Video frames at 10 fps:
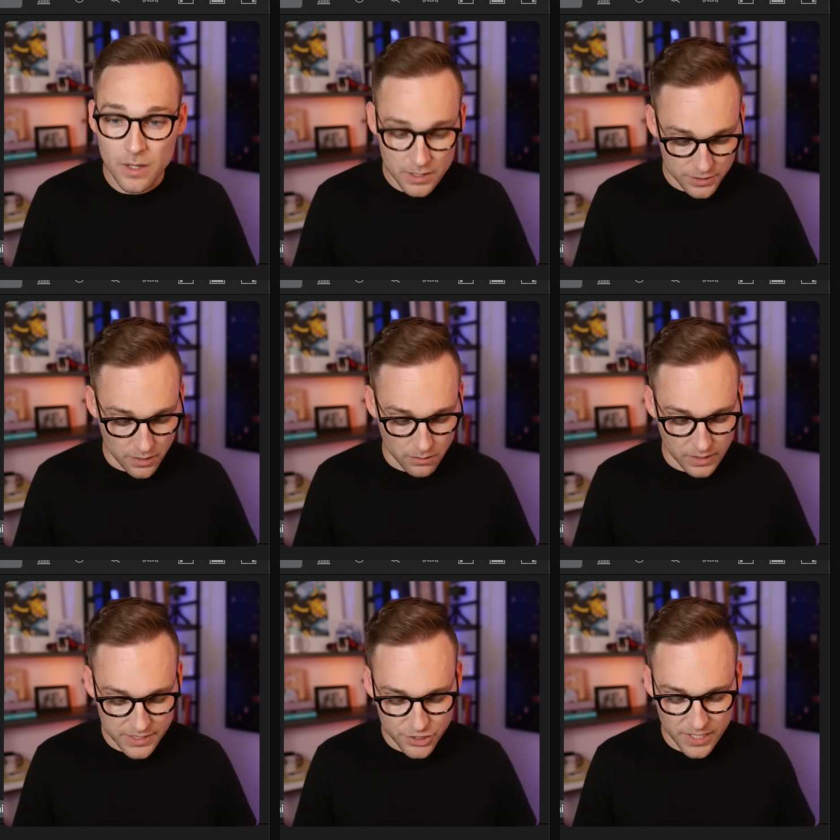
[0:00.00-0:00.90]
So
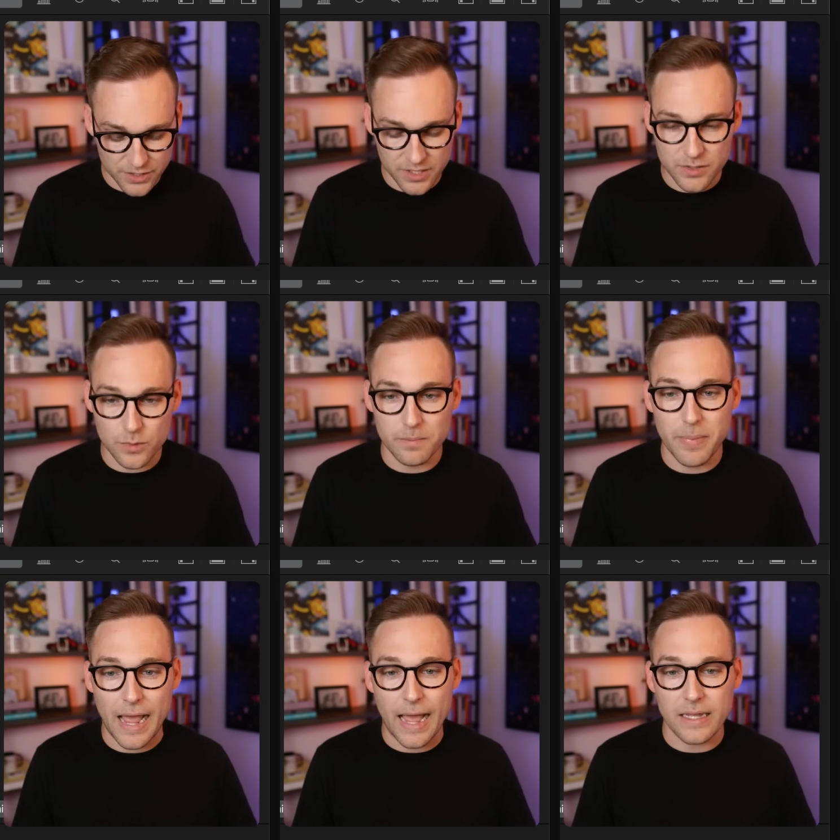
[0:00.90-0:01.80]
let's change this one
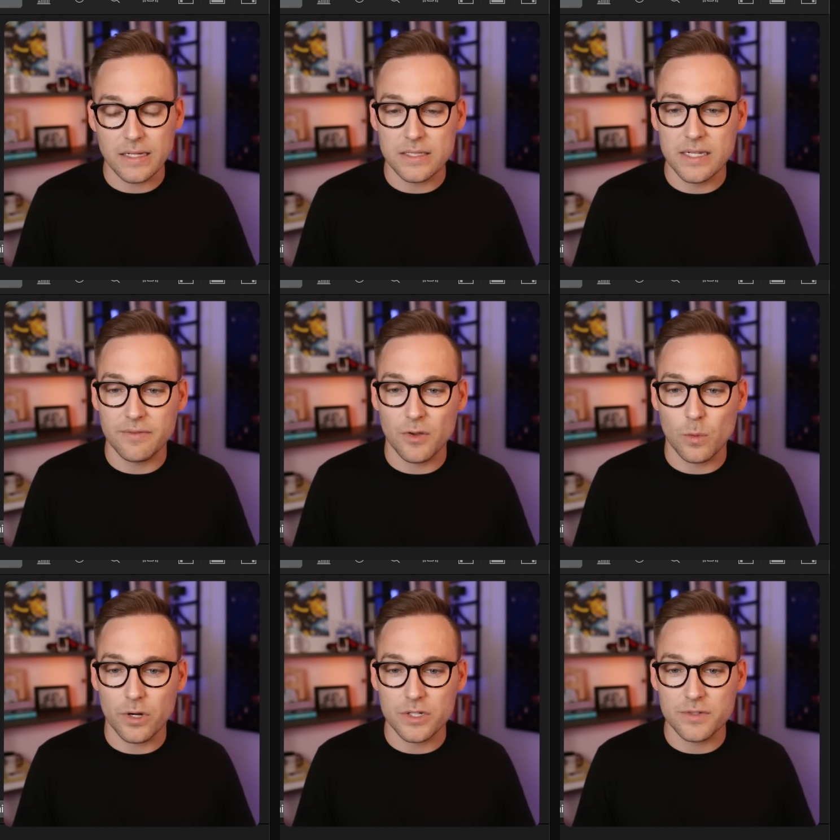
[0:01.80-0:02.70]
back and see if it
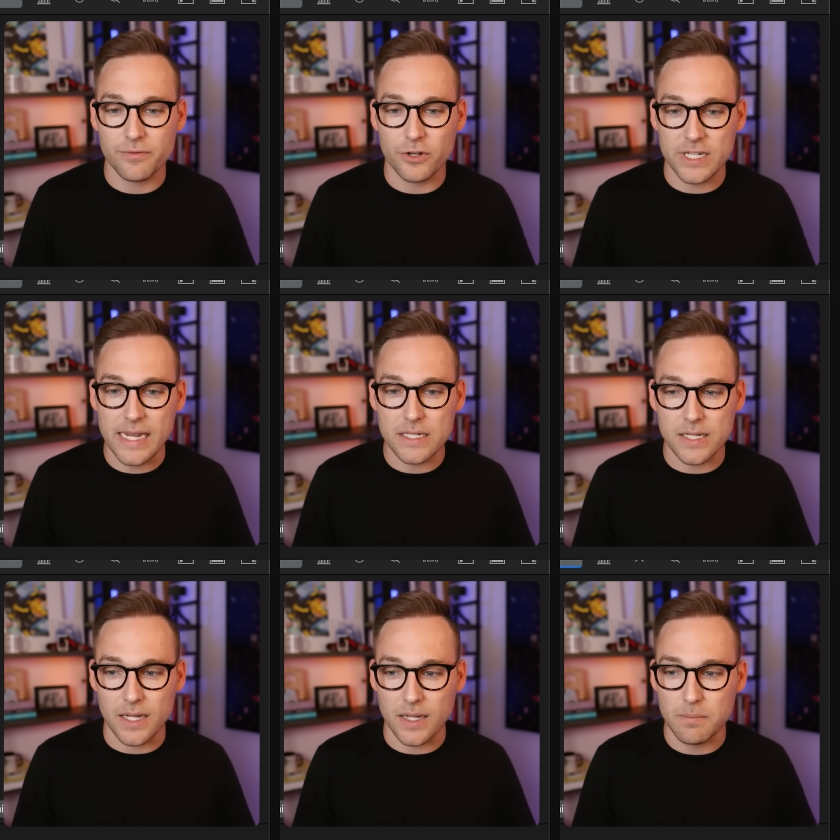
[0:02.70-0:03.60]
works for date
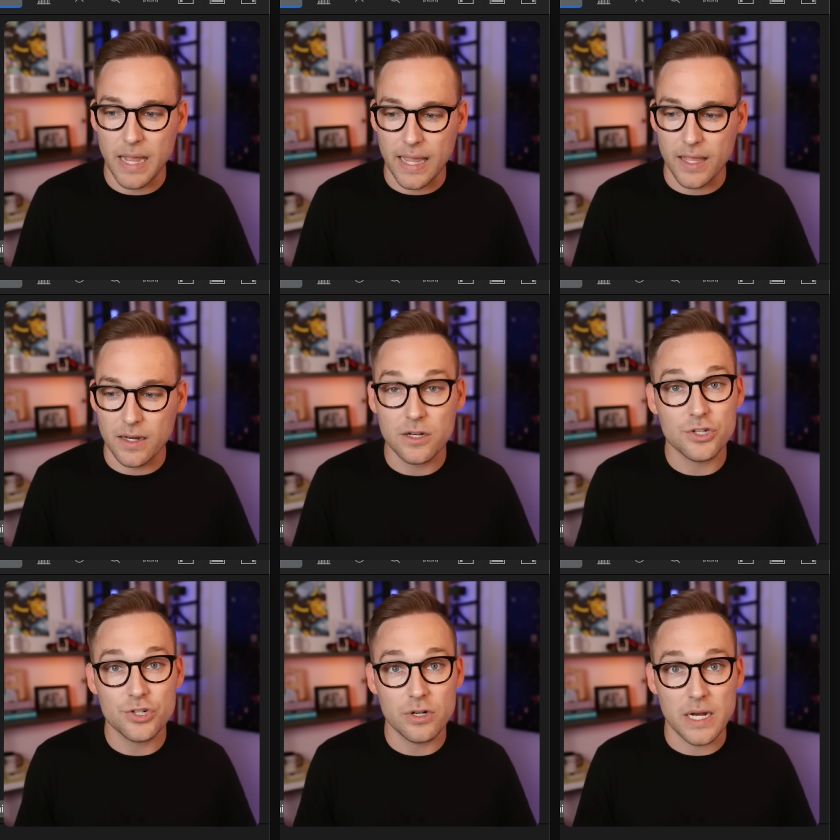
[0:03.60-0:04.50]
time. And
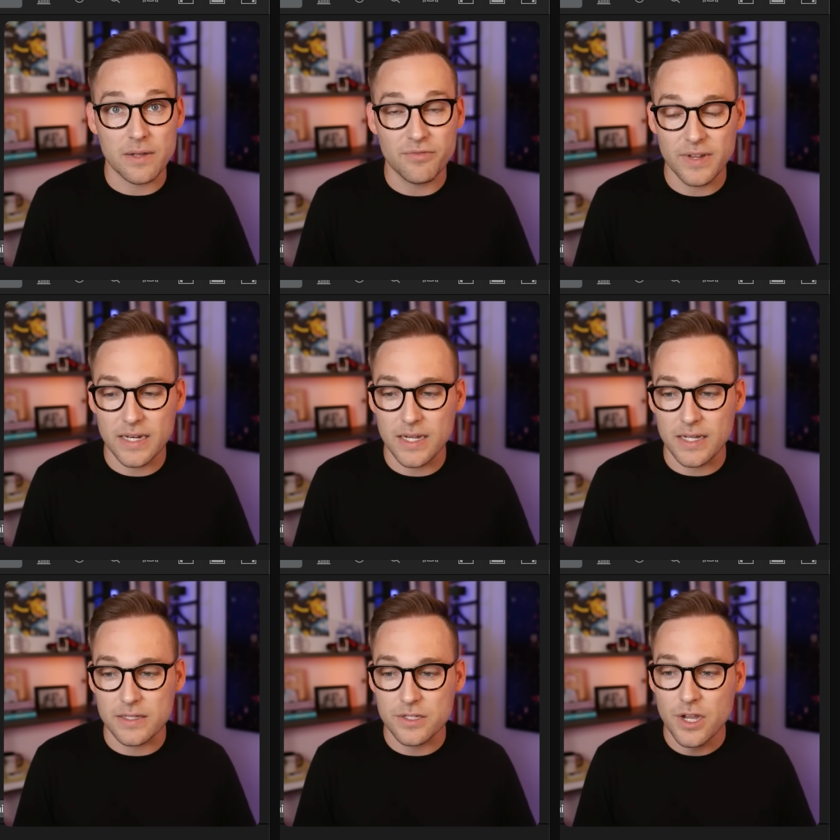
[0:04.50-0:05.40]
sure enough, it
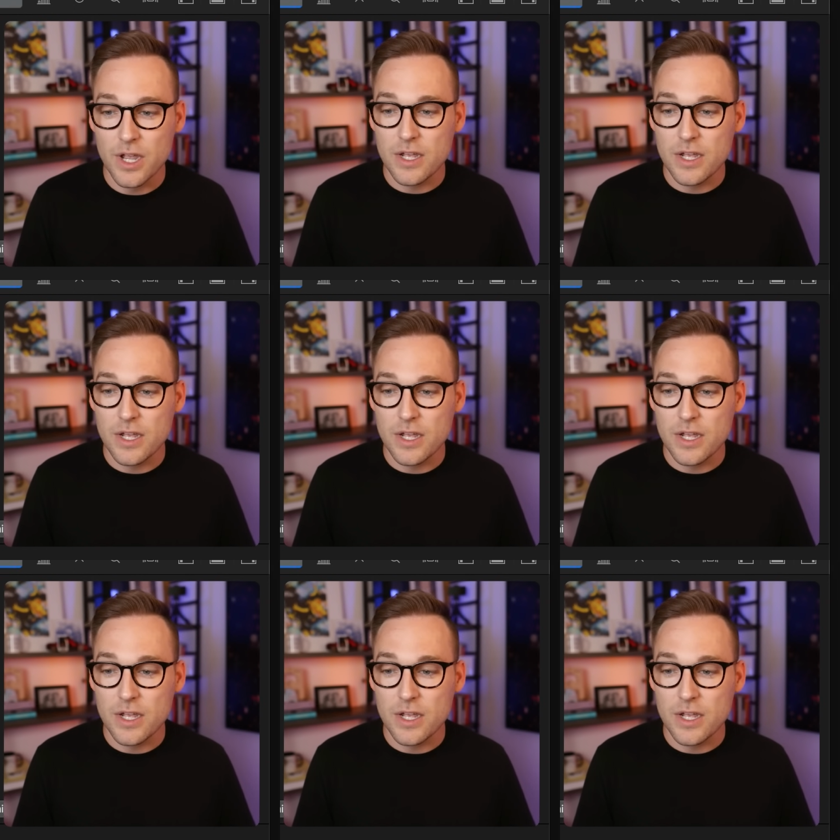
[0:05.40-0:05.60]
does.